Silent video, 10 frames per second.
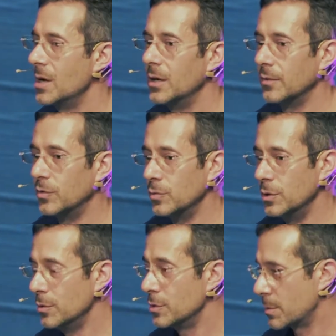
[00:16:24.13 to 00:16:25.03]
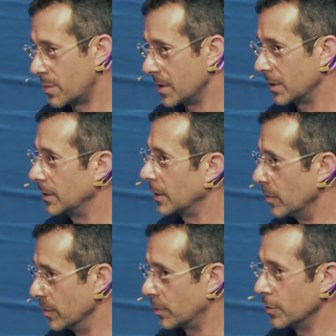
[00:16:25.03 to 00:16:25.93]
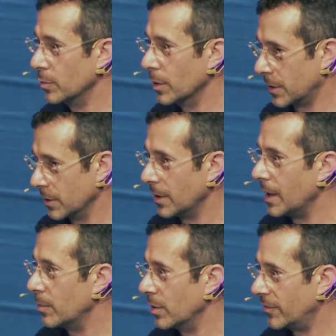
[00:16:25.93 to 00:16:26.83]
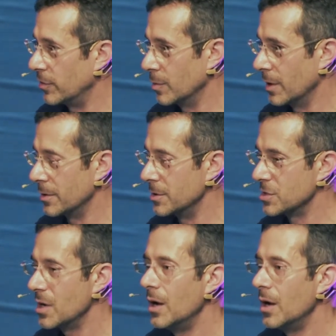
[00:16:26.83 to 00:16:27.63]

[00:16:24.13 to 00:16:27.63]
If you use a product like Heroku or GitLab or a few others,